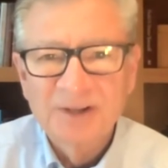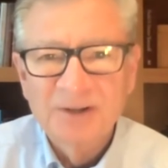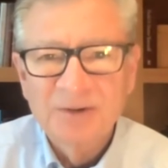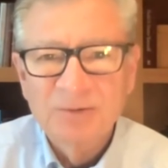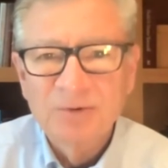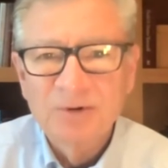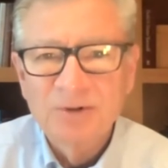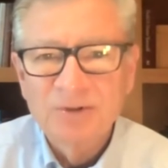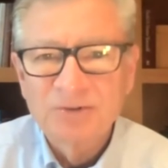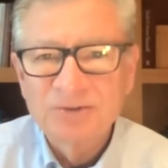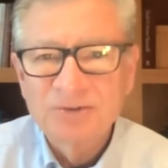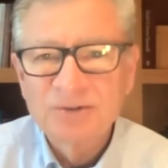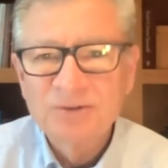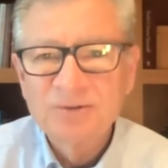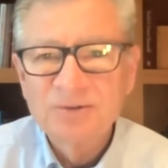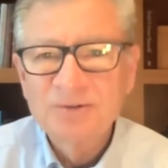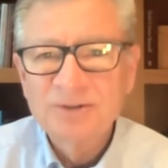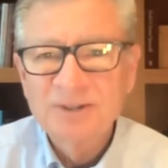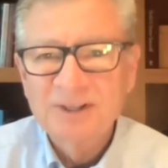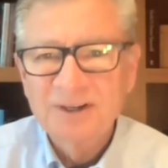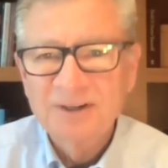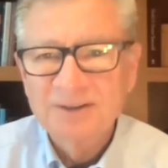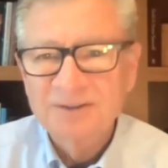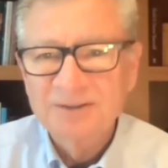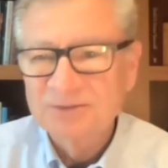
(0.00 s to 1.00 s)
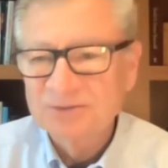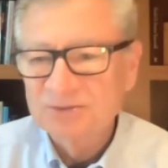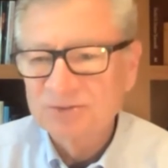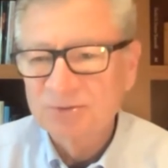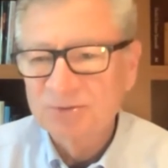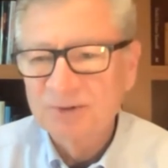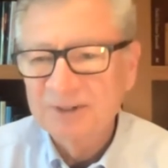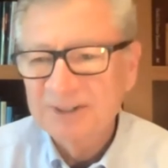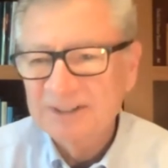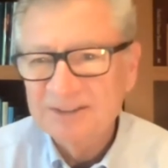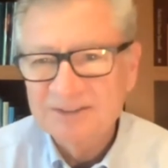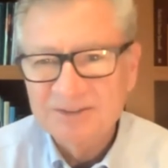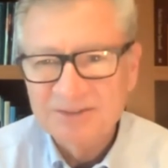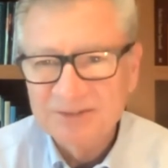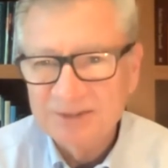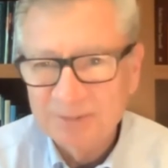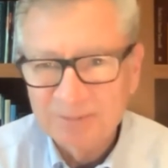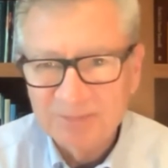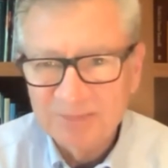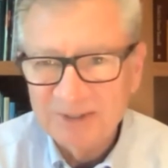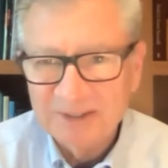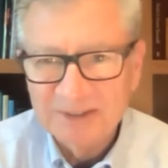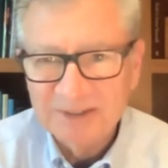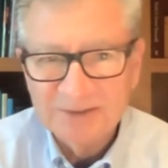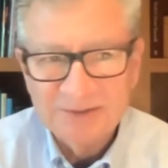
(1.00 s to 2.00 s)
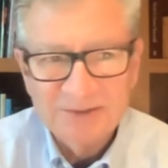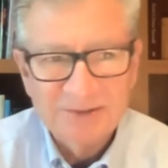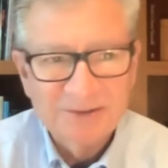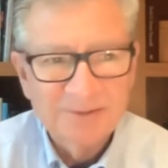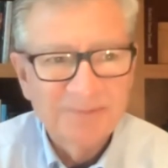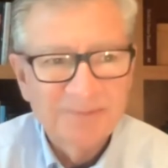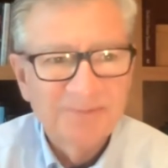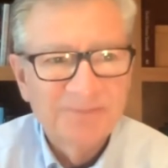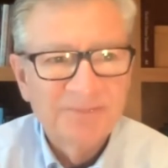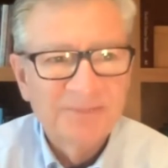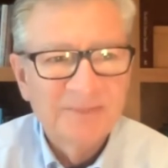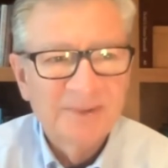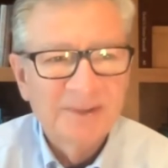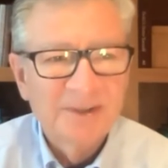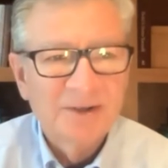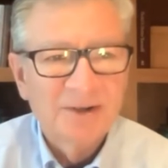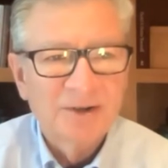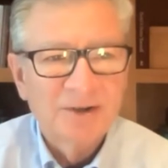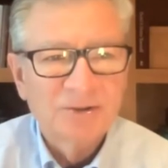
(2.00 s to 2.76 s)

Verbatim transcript: where two young 20 somethings are